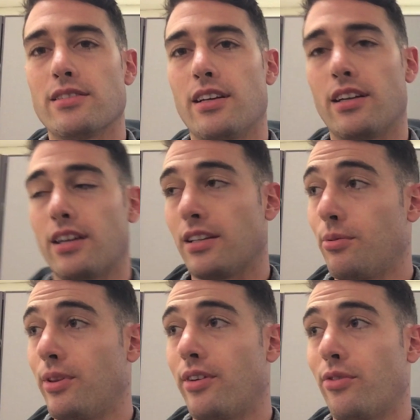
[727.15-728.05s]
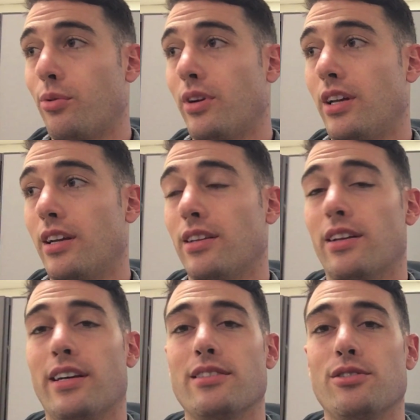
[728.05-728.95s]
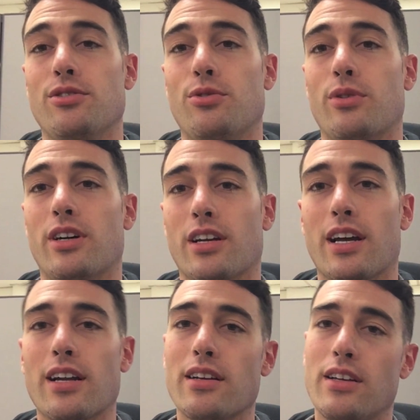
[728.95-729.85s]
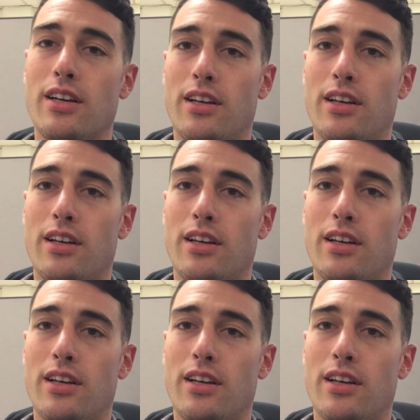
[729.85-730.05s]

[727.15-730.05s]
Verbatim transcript: stay connected with everyone, and I'd like to kind of,